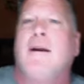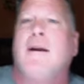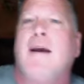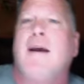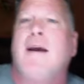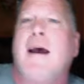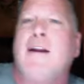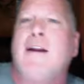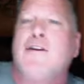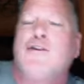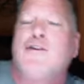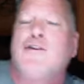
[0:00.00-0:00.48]

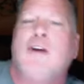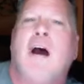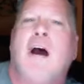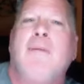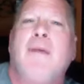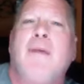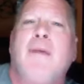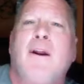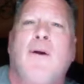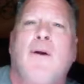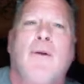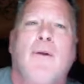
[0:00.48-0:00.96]
at a job
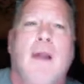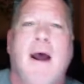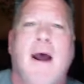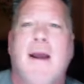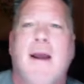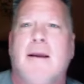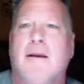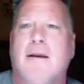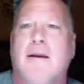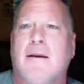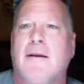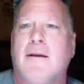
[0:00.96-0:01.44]
they don't
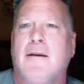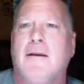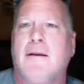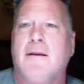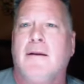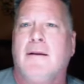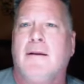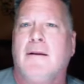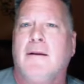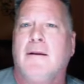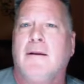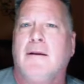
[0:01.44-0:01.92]
like.
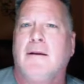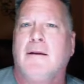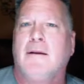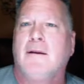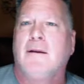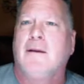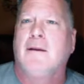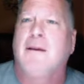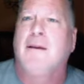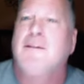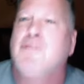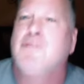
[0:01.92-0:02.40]

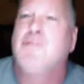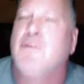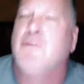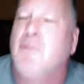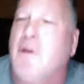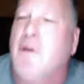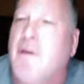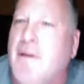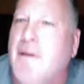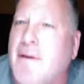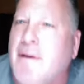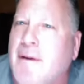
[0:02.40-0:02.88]
Is it
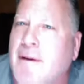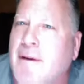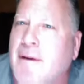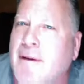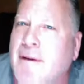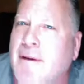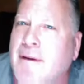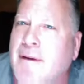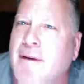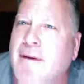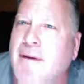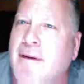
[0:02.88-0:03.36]

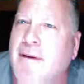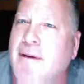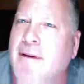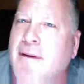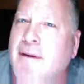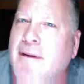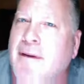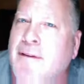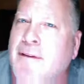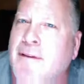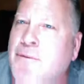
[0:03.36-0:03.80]
is it